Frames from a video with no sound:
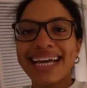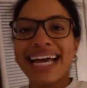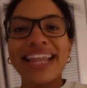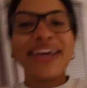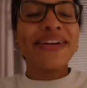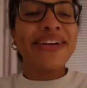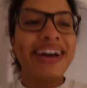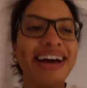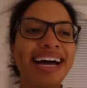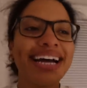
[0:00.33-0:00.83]

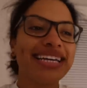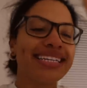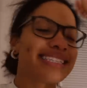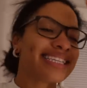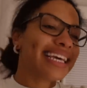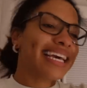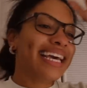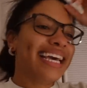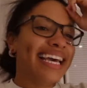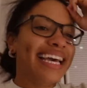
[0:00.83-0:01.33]
Hello
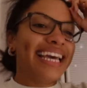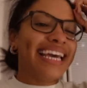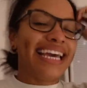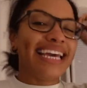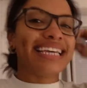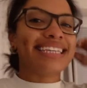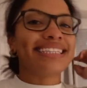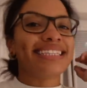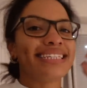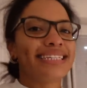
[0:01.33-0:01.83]
guys,
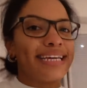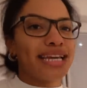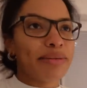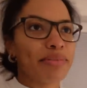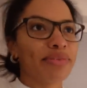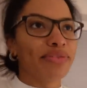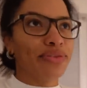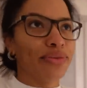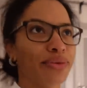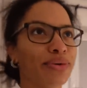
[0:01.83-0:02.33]
it is the day
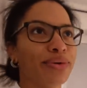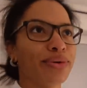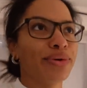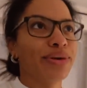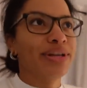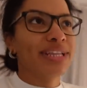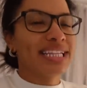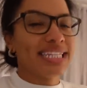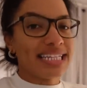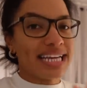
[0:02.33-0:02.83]

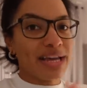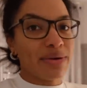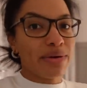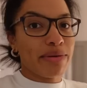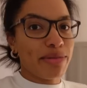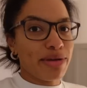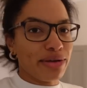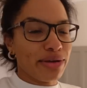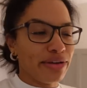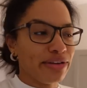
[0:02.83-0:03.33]
before the day
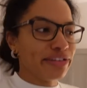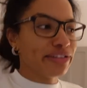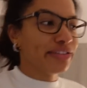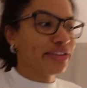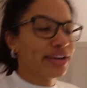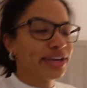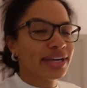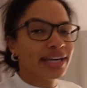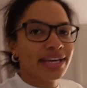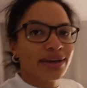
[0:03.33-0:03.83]
we
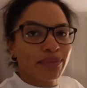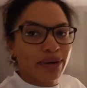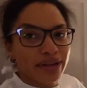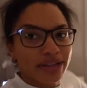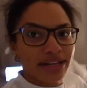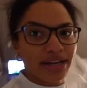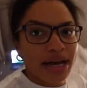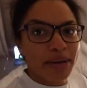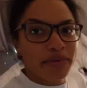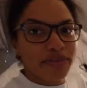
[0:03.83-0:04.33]
move, well,
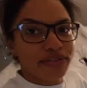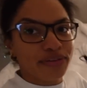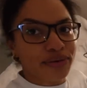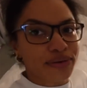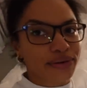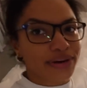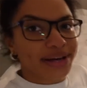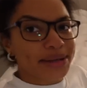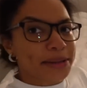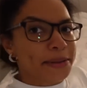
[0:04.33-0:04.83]
the night
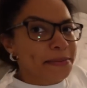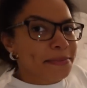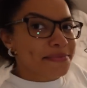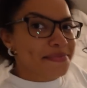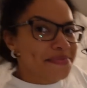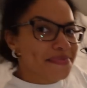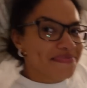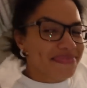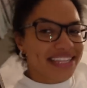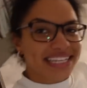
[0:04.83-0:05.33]
before.
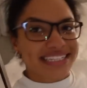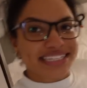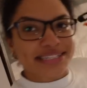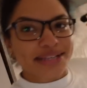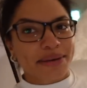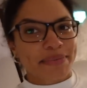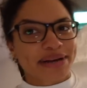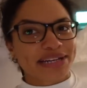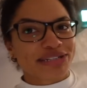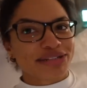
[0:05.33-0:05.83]
This is
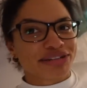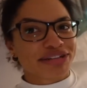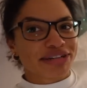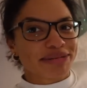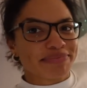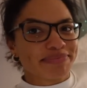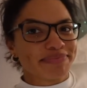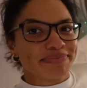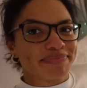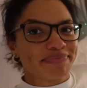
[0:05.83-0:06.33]
our
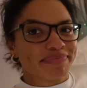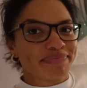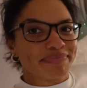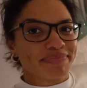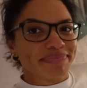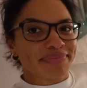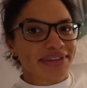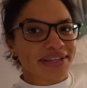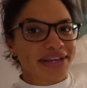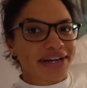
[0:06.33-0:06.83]
bedroom
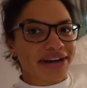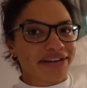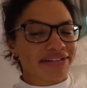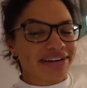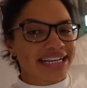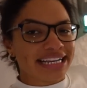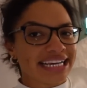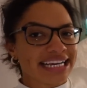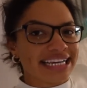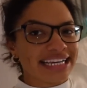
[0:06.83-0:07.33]

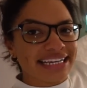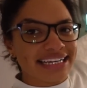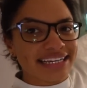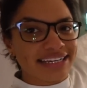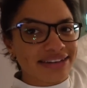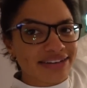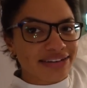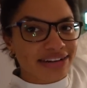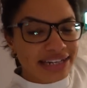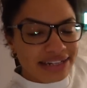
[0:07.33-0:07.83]
currently,
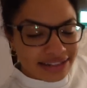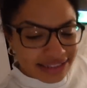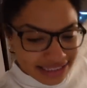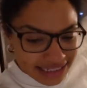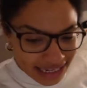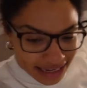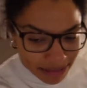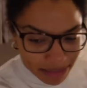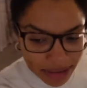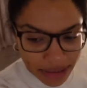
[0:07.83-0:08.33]
got a little
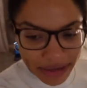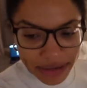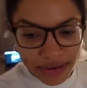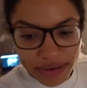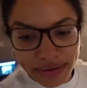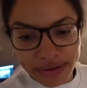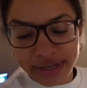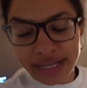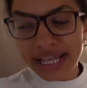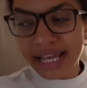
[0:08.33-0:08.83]
setup going on.